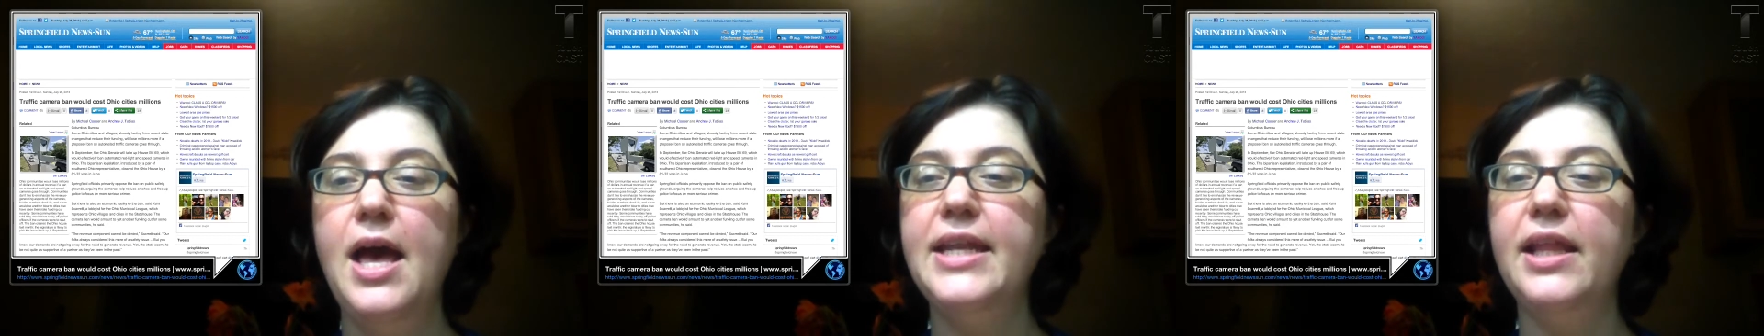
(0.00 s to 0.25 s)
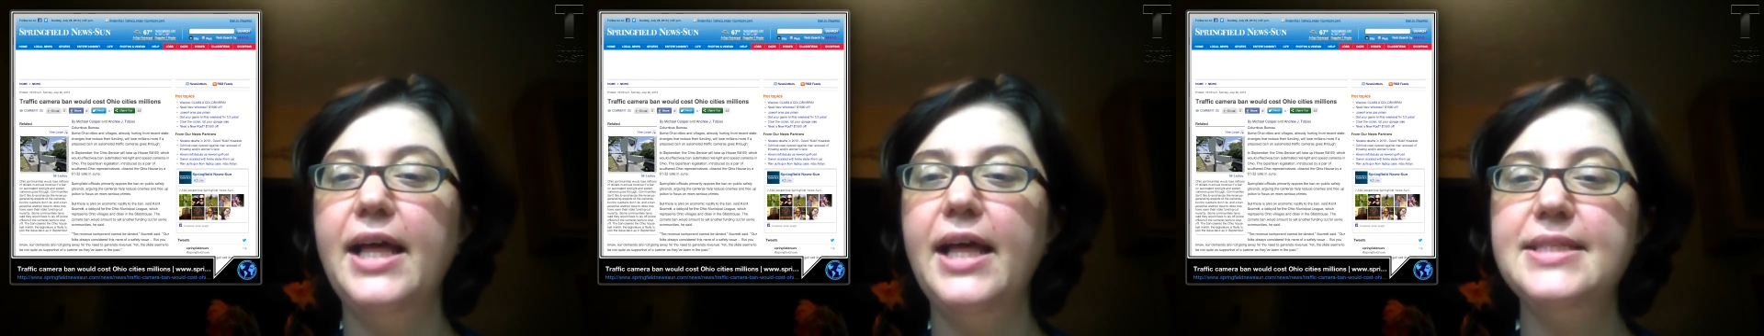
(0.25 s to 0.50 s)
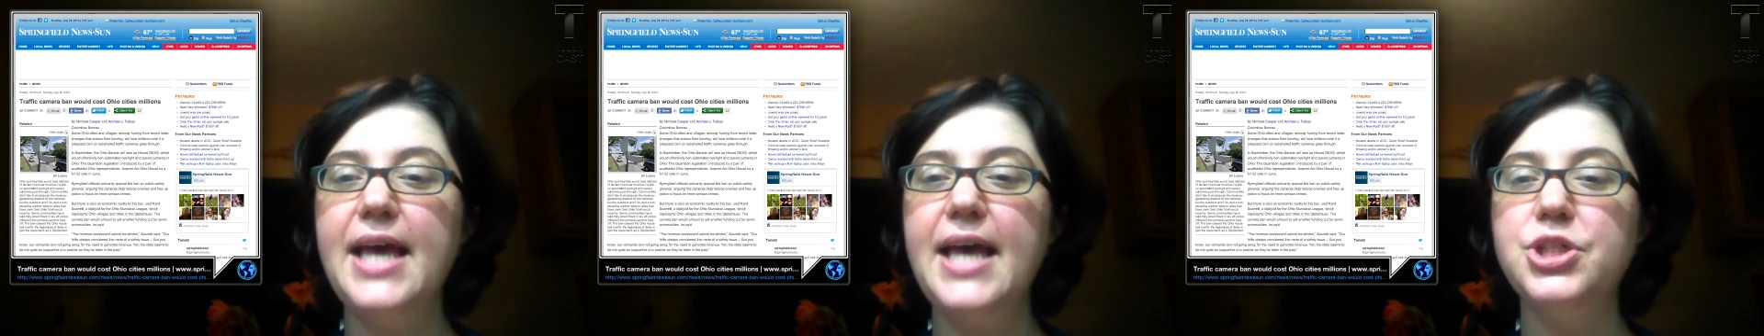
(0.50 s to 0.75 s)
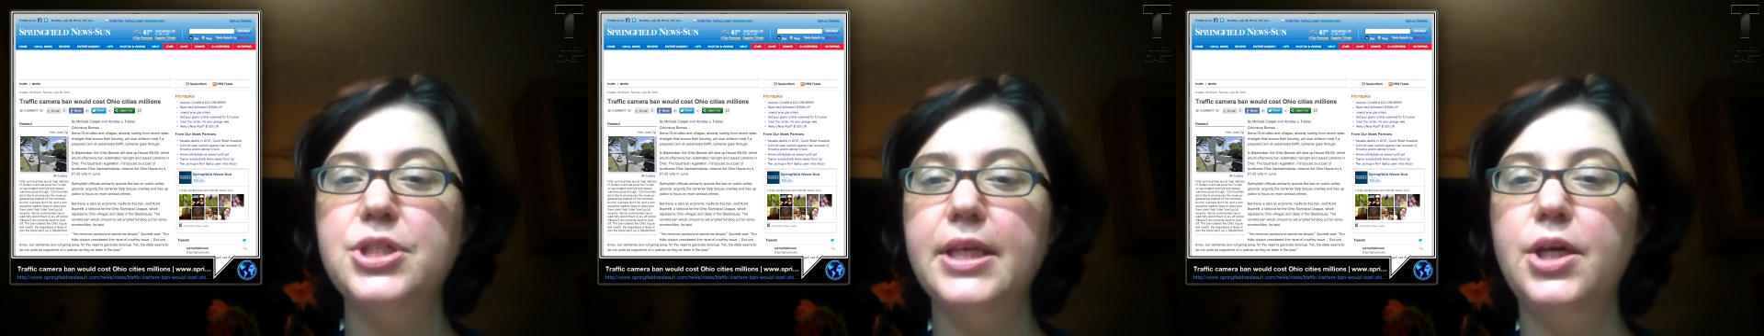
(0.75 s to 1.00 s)
Now let's
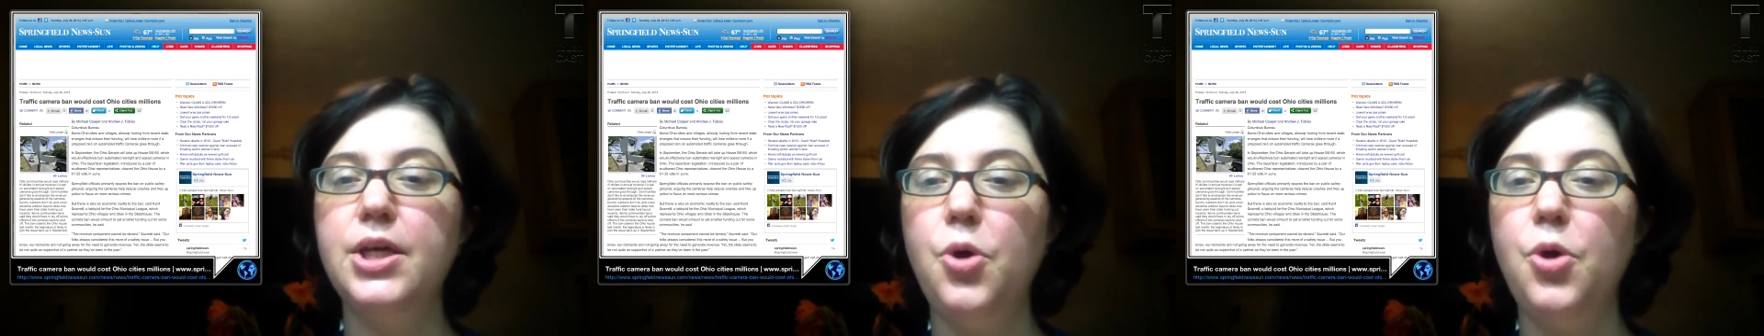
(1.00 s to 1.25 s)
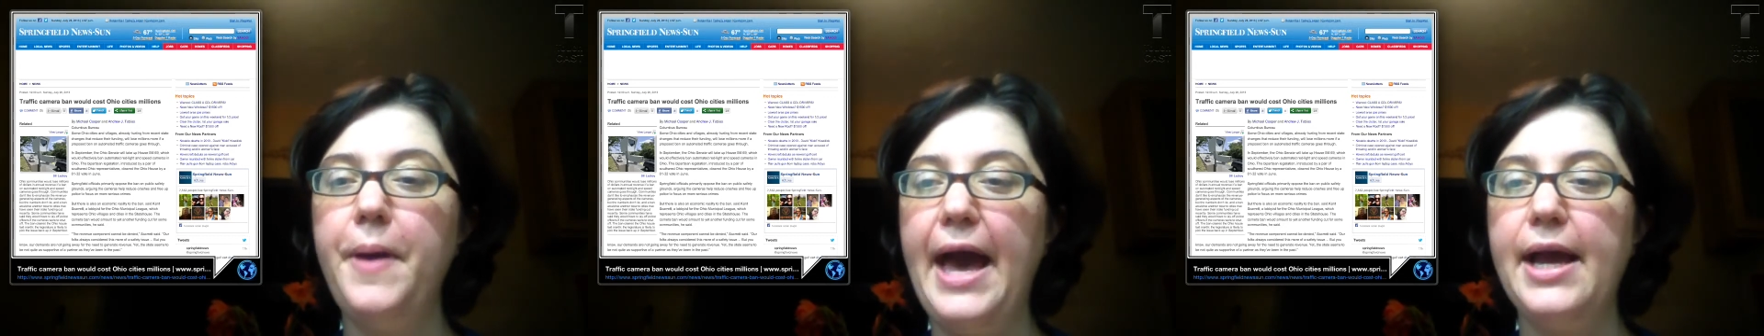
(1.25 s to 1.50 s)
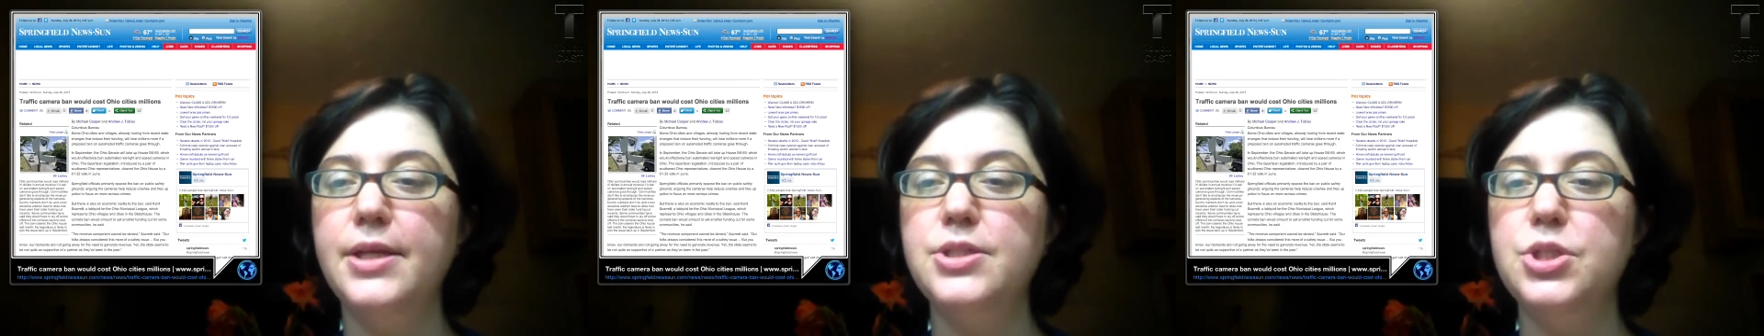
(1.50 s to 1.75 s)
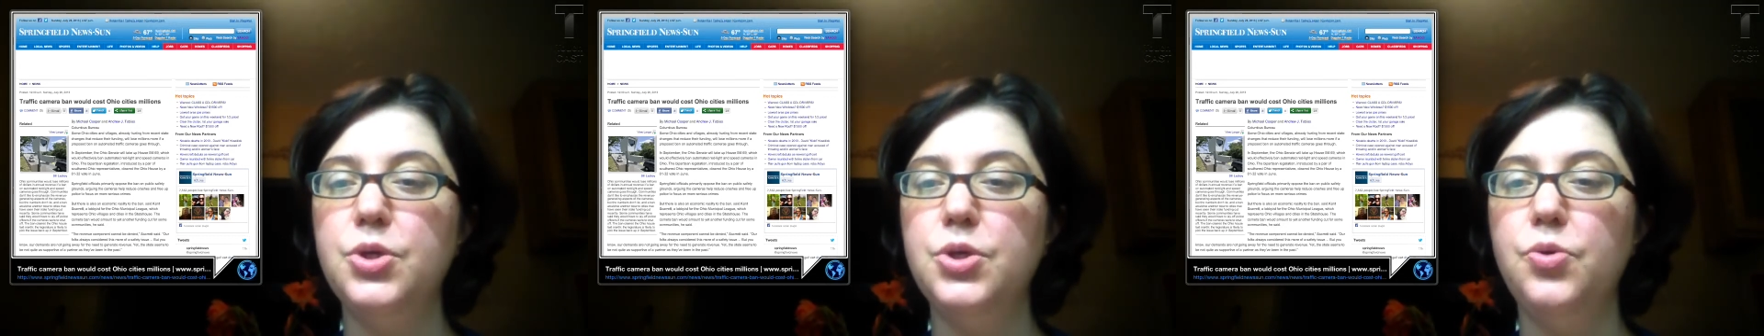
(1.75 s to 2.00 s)
actually go back
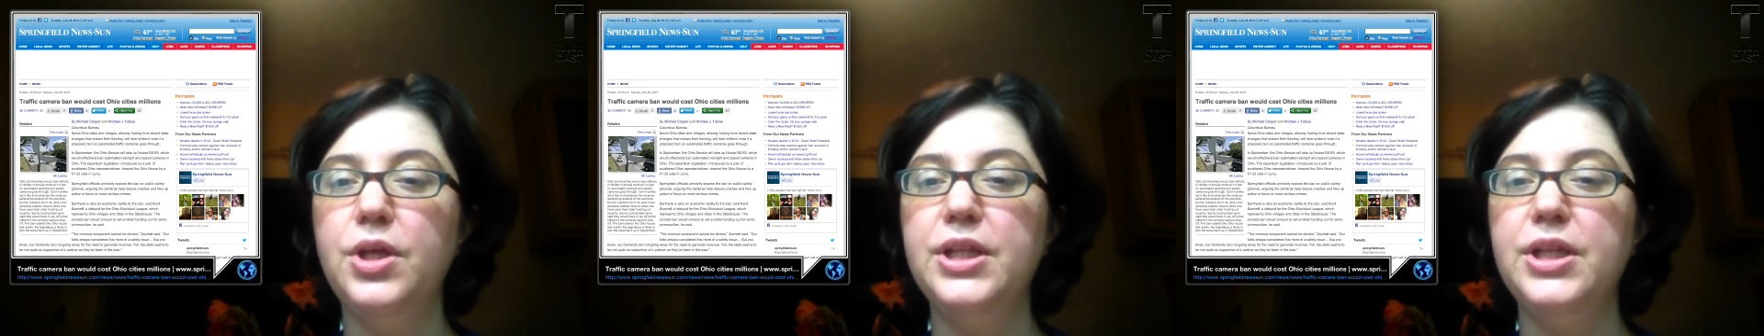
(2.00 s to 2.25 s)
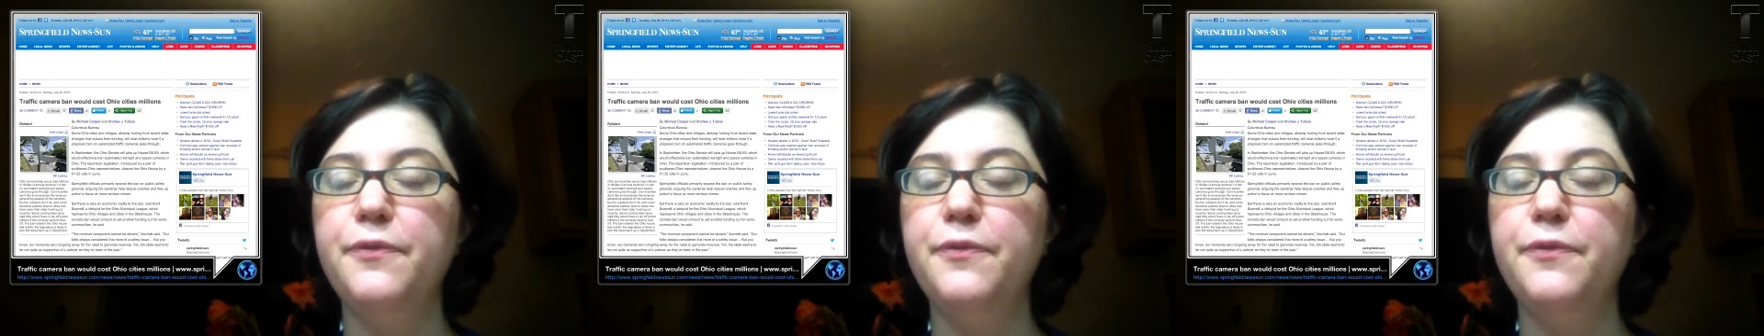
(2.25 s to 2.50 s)
to Clifford